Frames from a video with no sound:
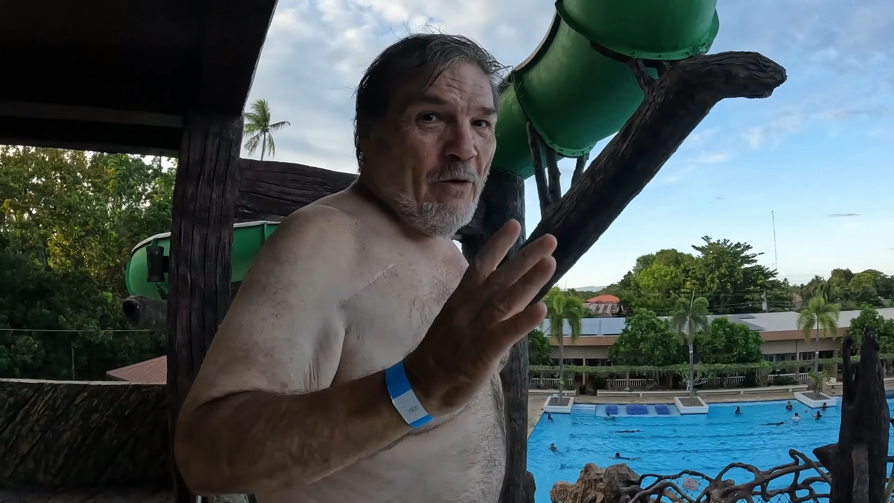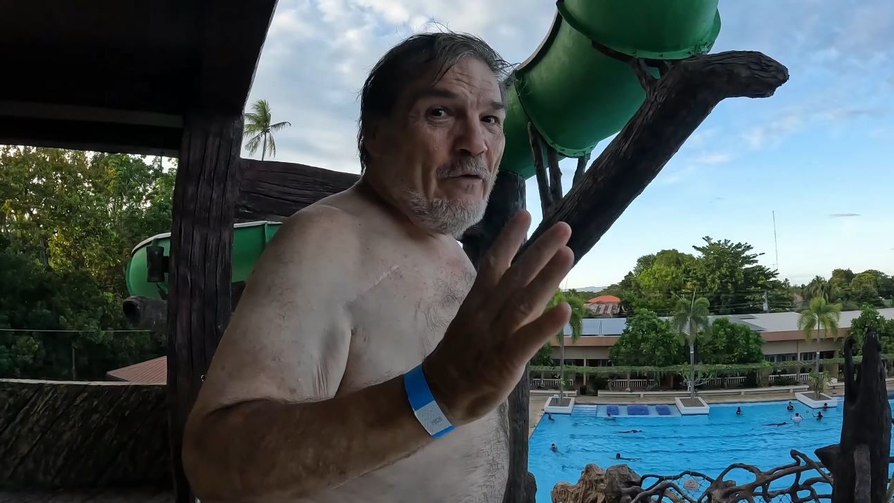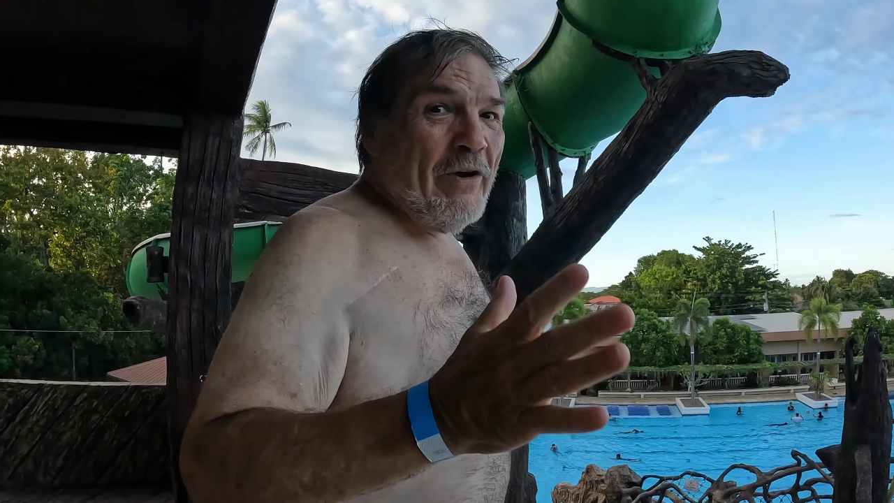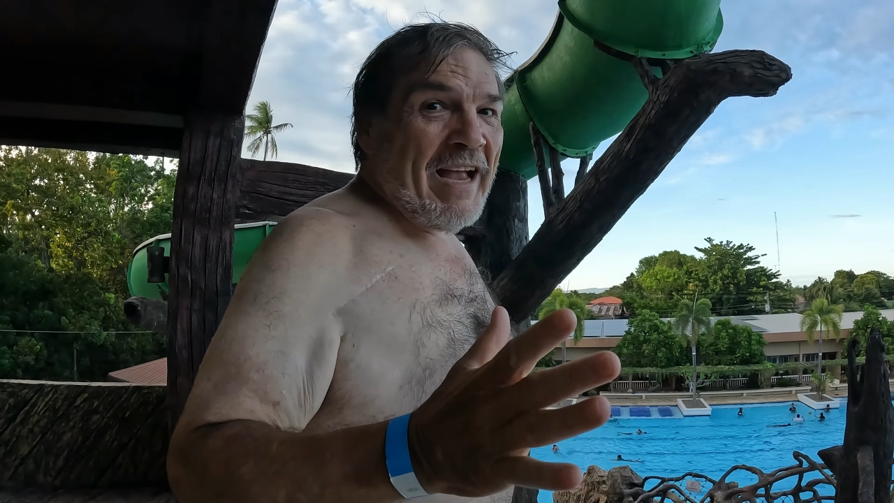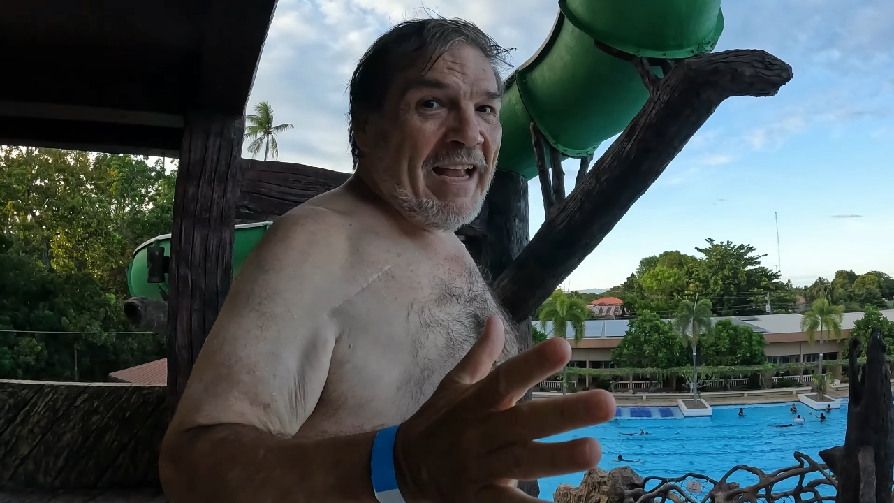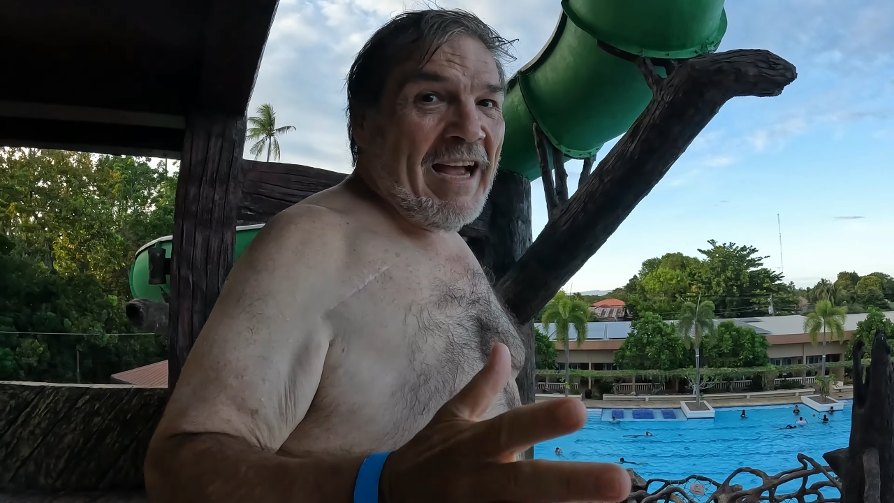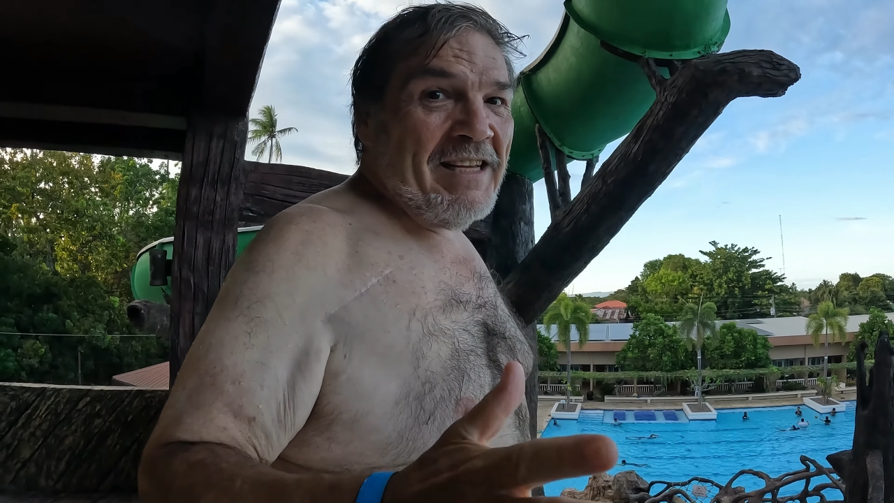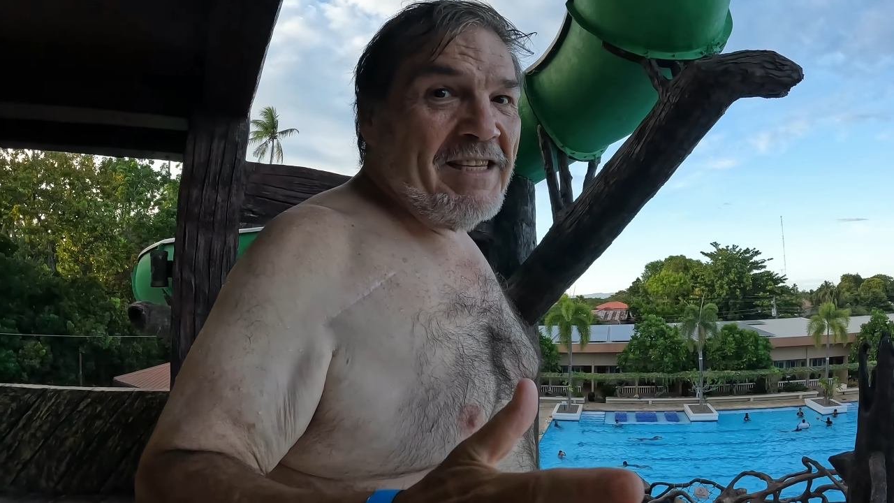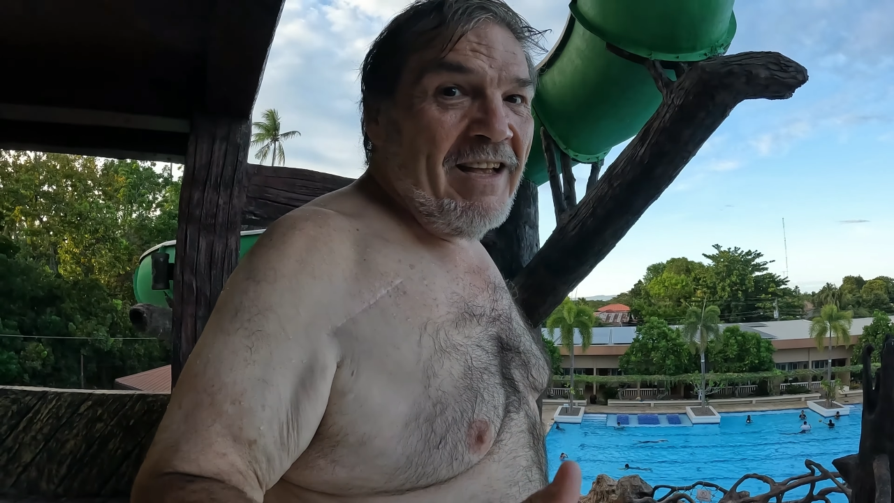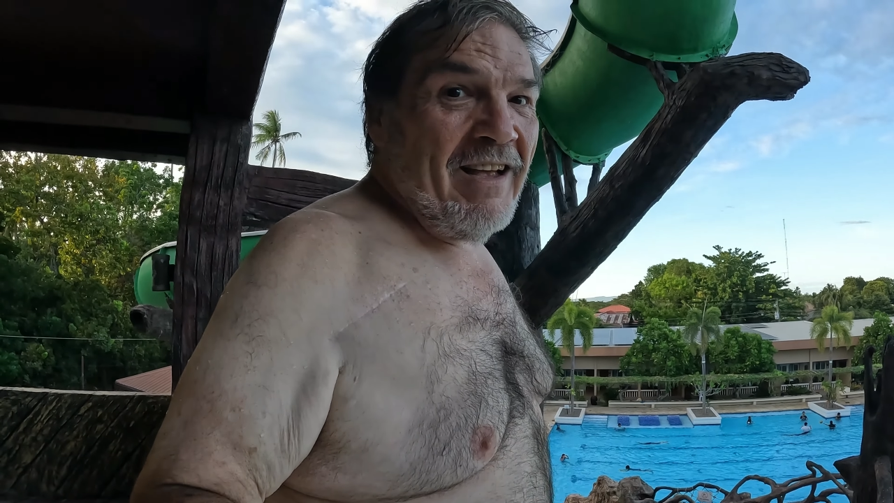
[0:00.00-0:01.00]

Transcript: Don't forget, guys,